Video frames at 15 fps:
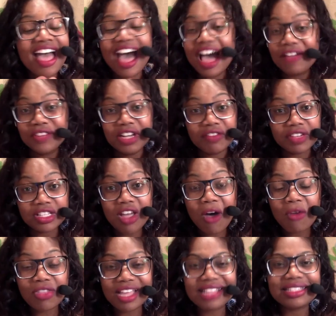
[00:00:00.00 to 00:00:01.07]
I've never
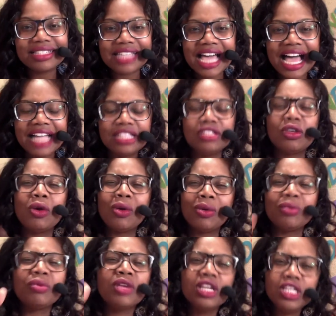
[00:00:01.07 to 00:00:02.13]
taught that slide,
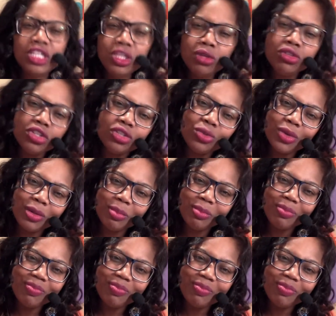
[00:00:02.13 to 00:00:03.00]
so you just sort of